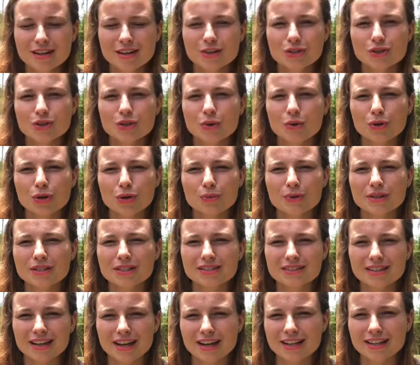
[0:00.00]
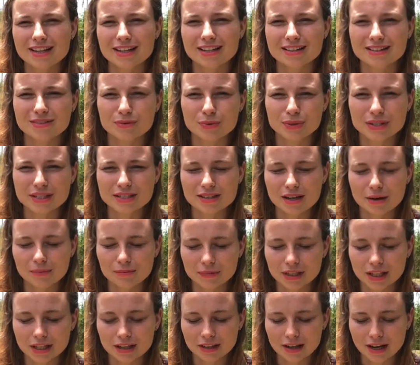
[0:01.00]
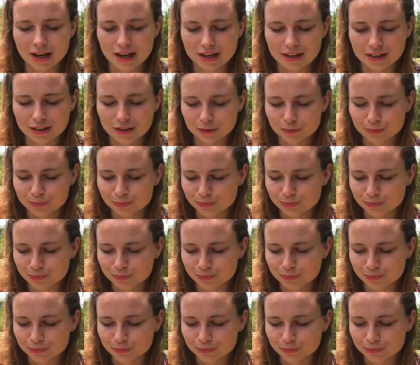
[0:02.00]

So you would state it with something like,